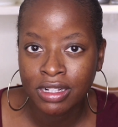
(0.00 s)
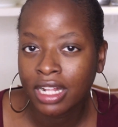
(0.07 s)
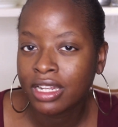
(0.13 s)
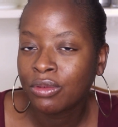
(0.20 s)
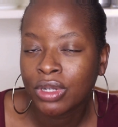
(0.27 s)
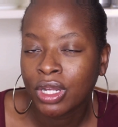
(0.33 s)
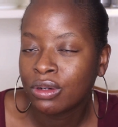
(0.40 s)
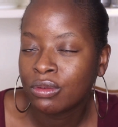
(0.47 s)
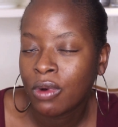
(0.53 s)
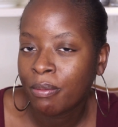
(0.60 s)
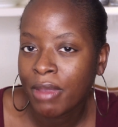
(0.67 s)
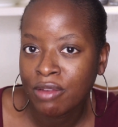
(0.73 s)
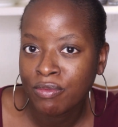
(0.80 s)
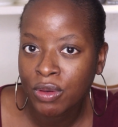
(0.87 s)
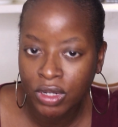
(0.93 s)
I don't know what
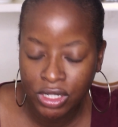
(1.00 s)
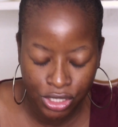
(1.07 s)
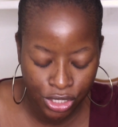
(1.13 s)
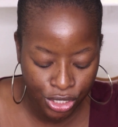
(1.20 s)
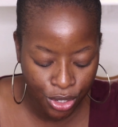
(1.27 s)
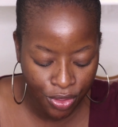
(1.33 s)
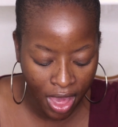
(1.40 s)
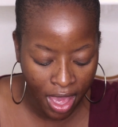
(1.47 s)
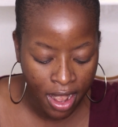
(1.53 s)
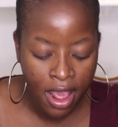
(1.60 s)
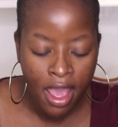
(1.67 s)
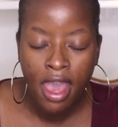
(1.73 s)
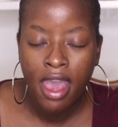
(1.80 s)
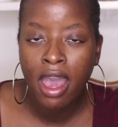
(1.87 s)
made me want to do that,